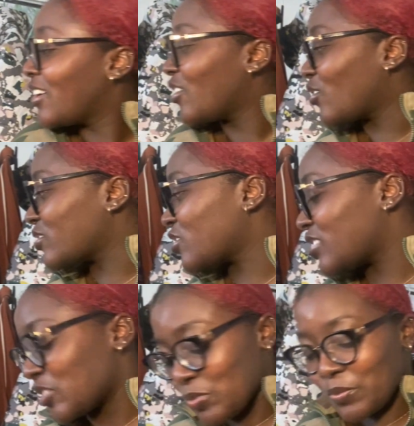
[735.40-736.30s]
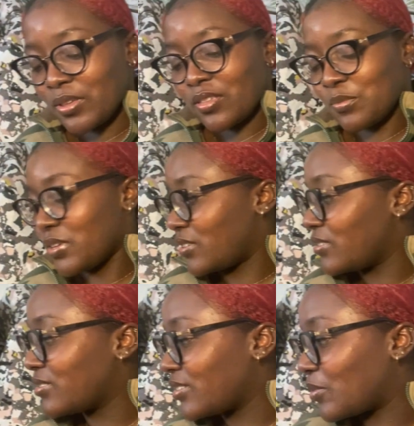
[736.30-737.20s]
Or should this be my thumbnail?
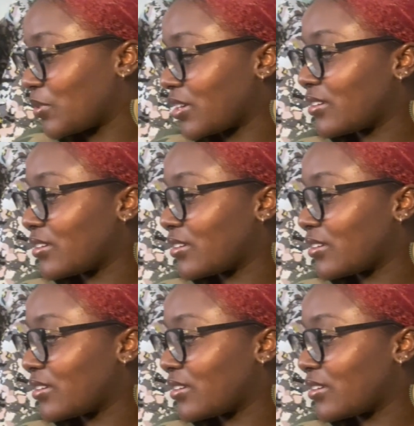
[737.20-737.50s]
Let me.